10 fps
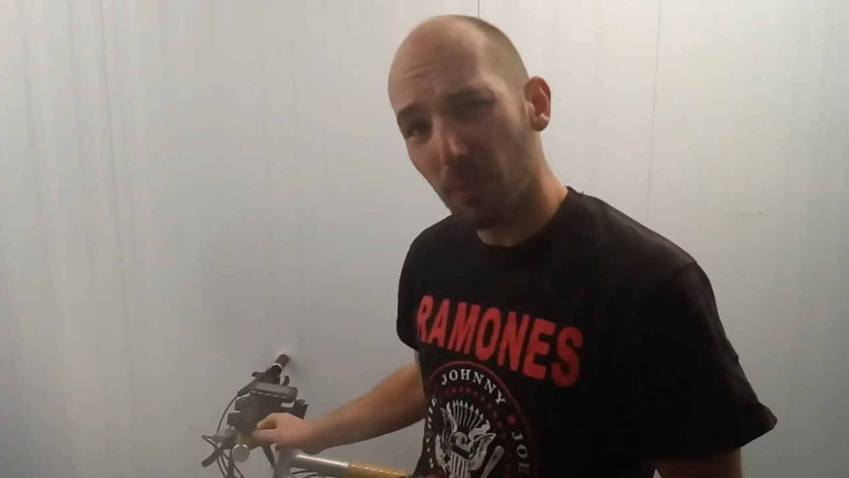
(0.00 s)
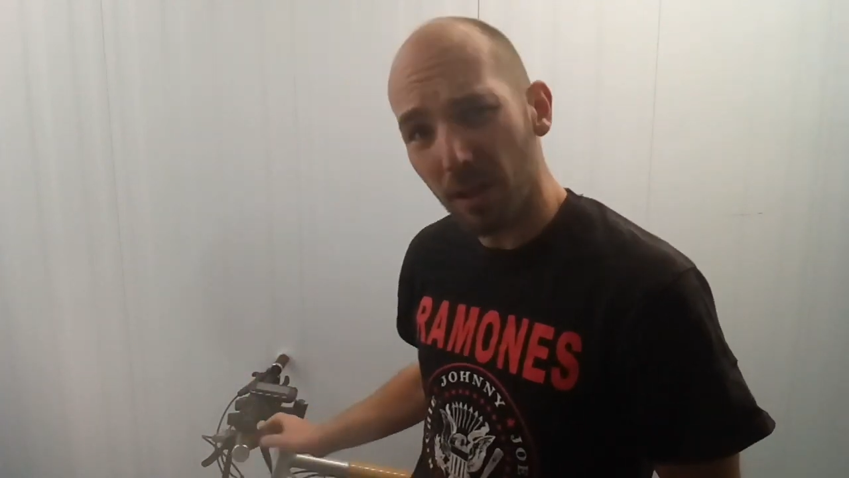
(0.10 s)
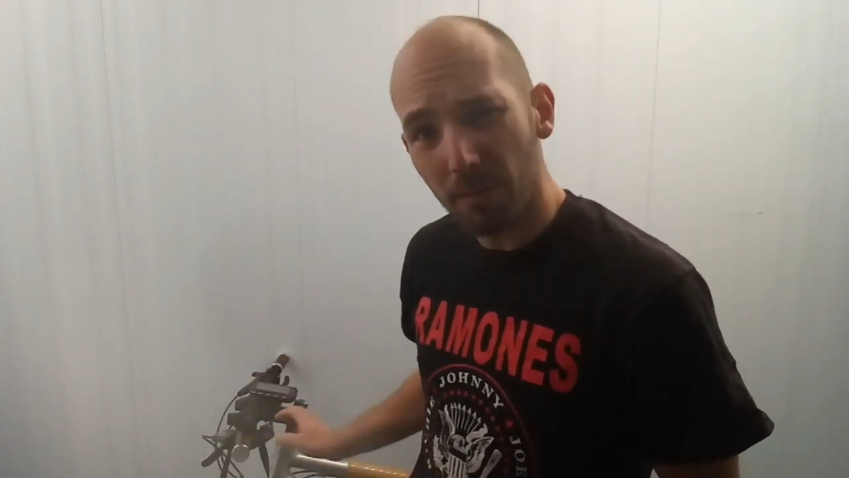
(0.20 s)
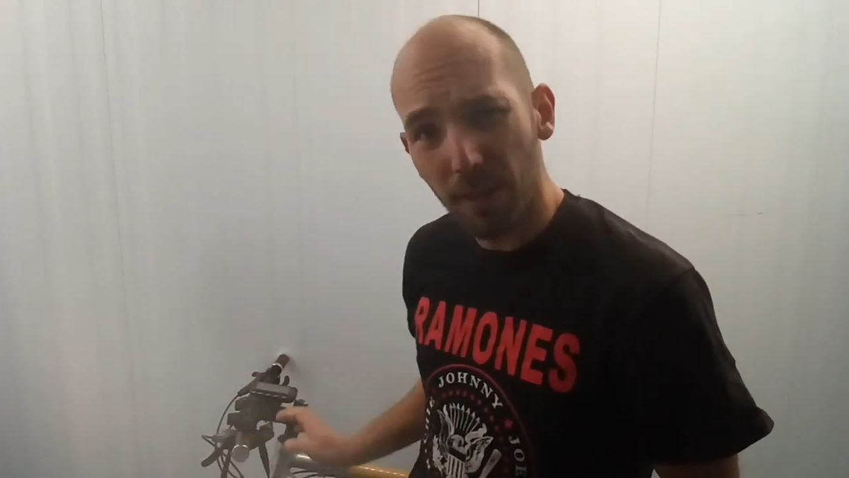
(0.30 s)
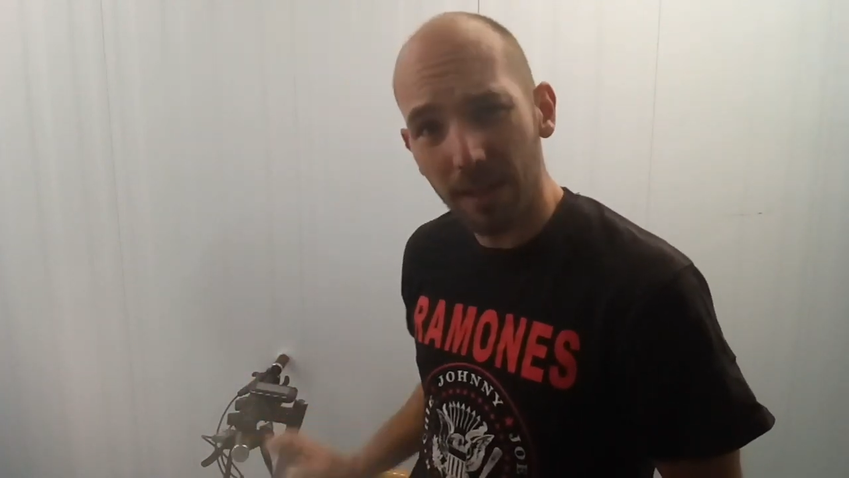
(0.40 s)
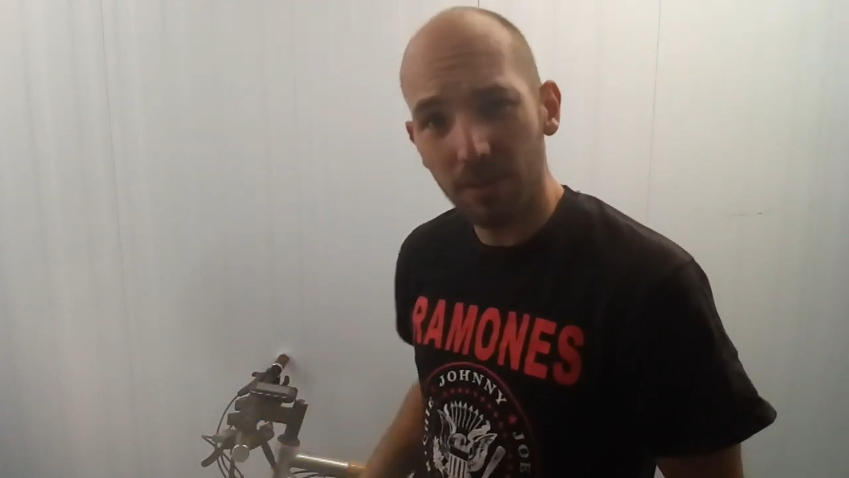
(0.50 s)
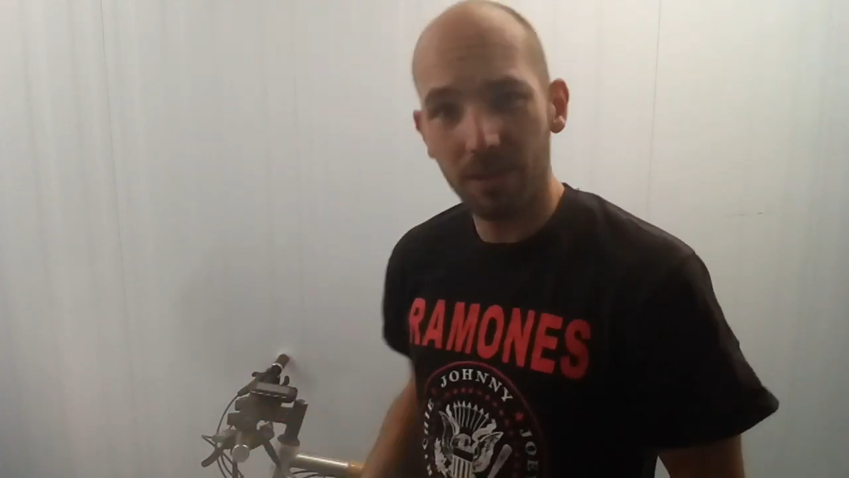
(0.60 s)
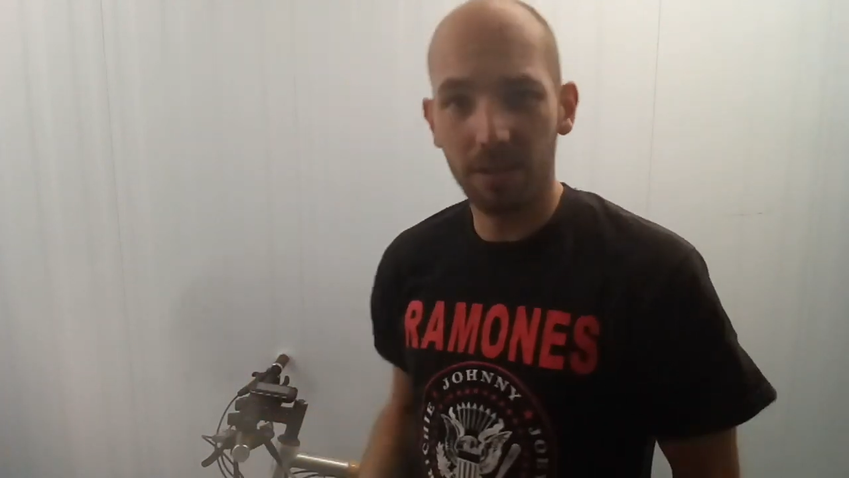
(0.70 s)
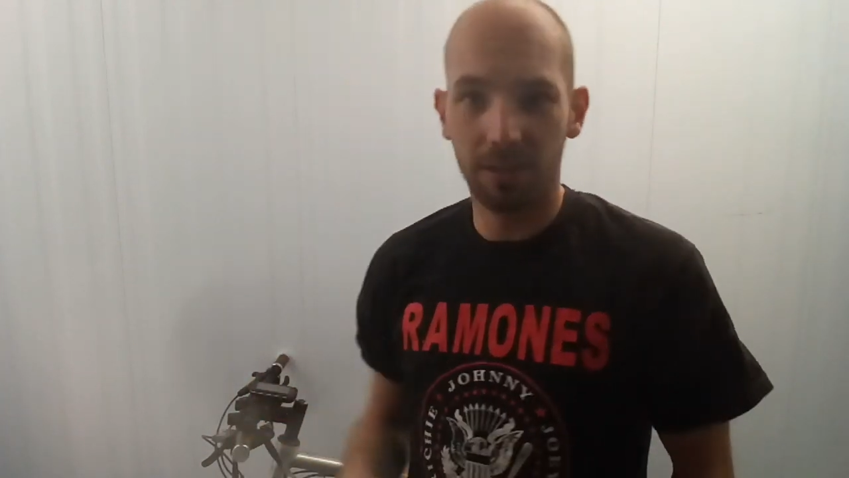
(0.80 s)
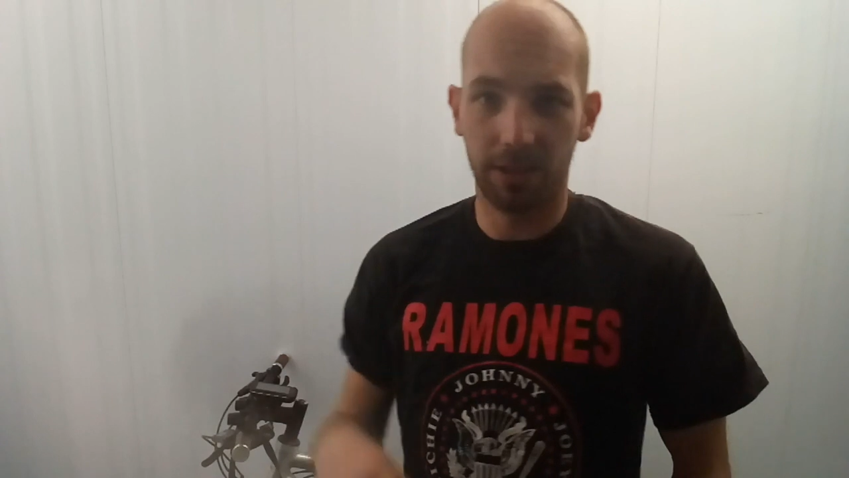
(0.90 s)
water
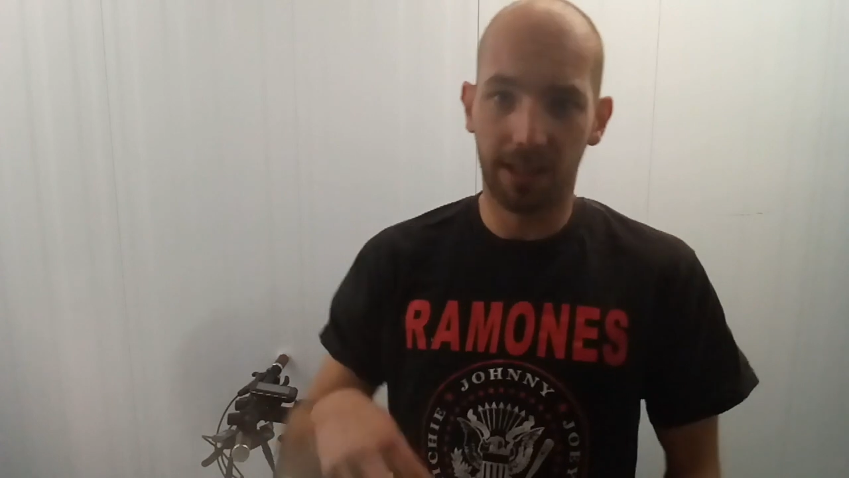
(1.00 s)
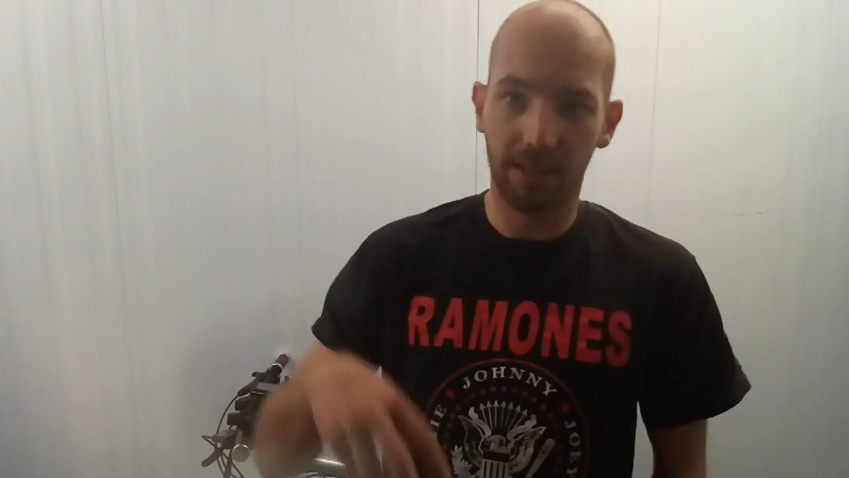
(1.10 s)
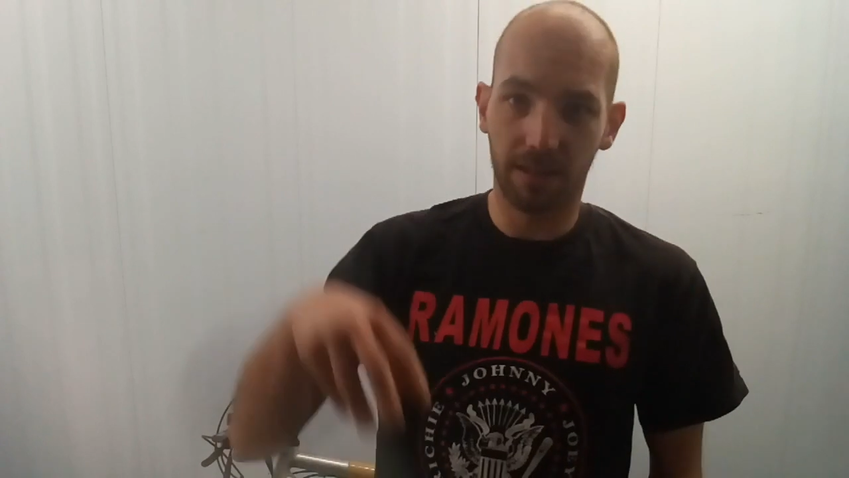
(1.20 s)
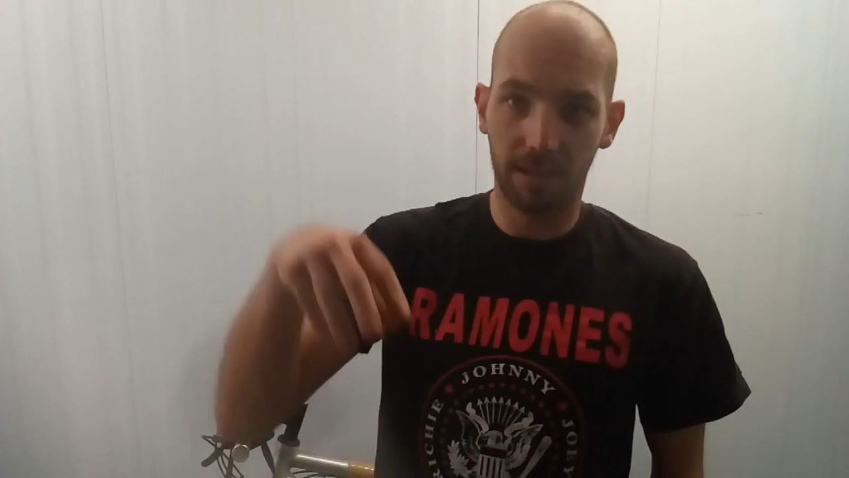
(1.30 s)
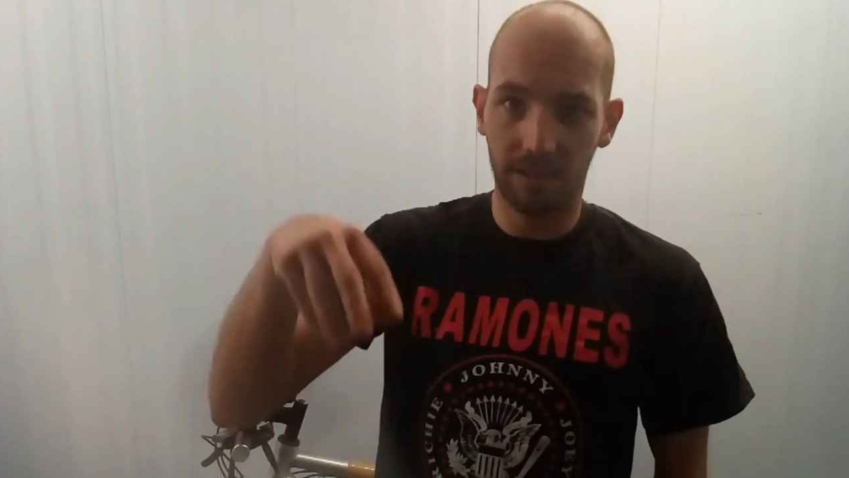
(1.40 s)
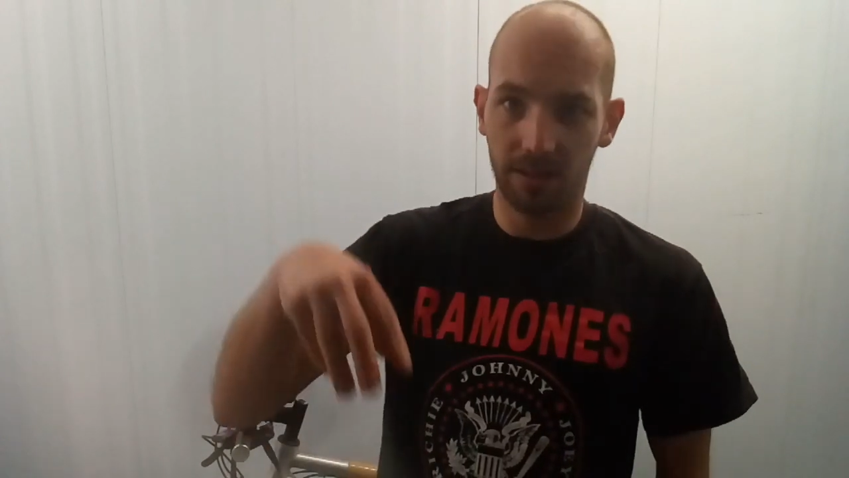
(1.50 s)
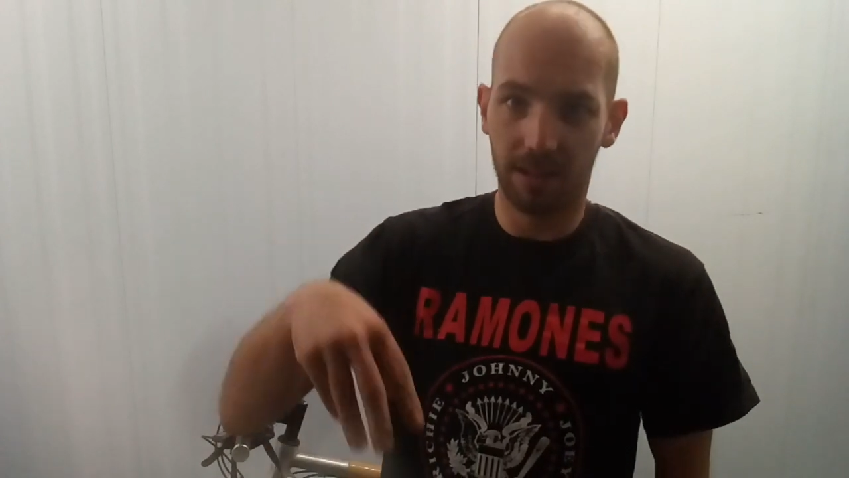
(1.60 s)
mount. It's like those